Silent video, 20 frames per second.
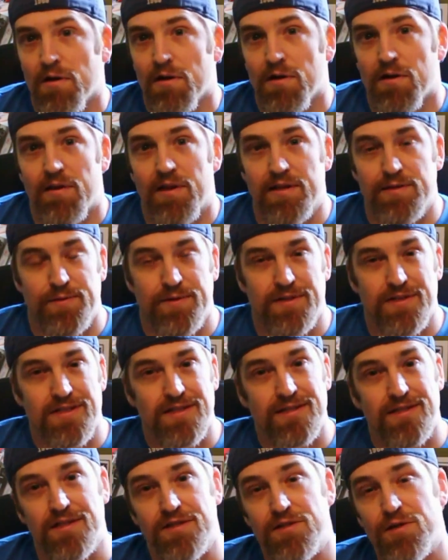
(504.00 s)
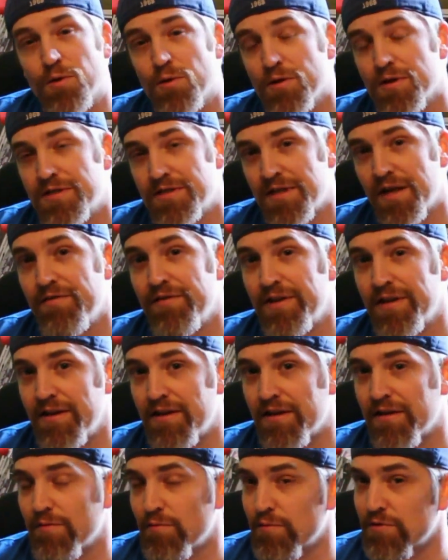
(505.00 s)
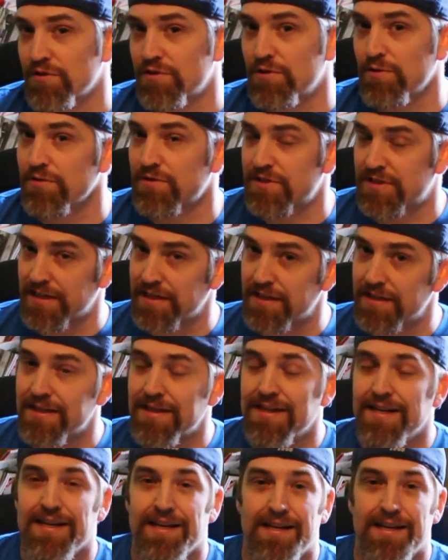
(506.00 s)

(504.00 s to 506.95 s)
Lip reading: That's because the Torx 70, when you see it,